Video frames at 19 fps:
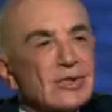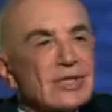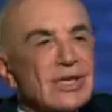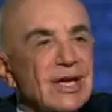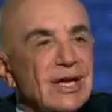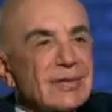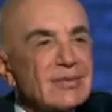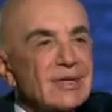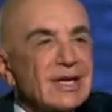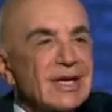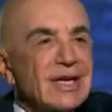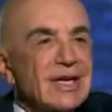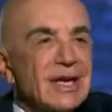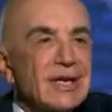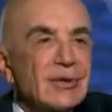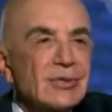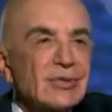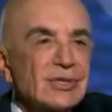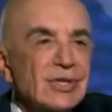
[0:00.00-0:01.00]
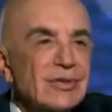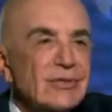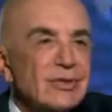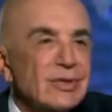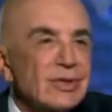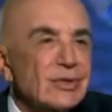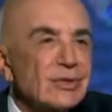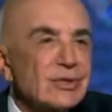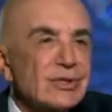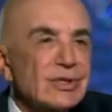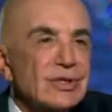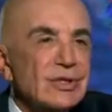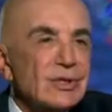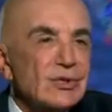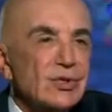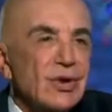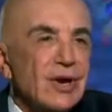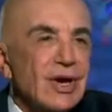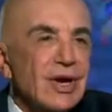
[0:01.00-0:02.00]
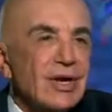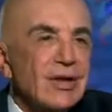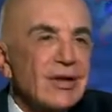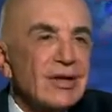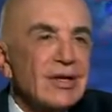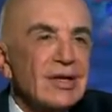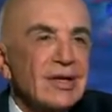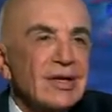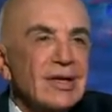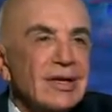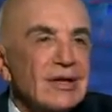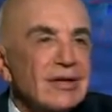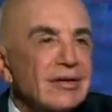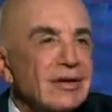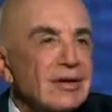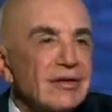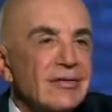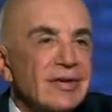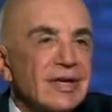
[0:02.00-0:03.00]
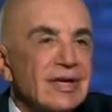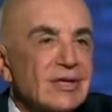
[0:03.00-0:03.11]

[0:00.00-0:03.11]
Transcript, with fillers: time DNA was ever used in a trial uh, of any